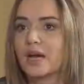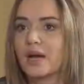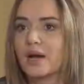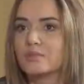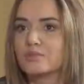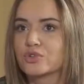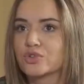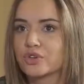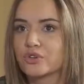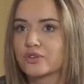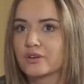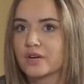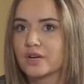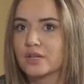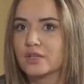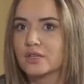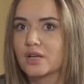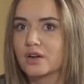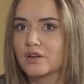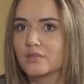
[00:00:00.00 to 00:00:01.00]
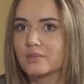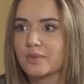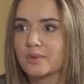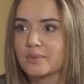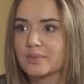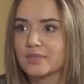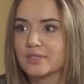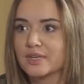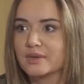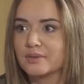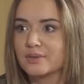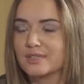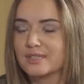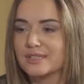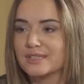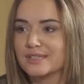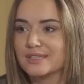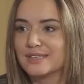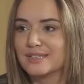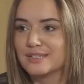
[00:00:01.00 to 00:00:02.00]
I'm sure there are a lot of people that
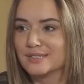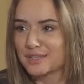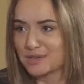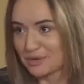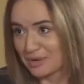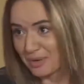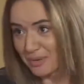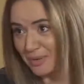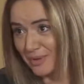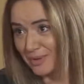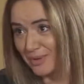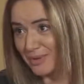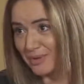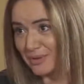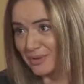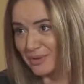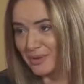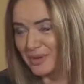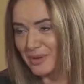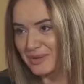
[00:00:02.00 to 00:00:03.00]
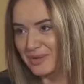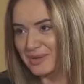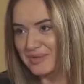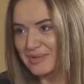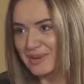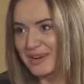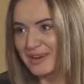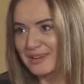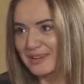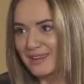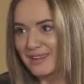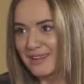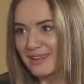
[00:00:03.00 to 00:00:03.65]
would disagree with you. You know that, right?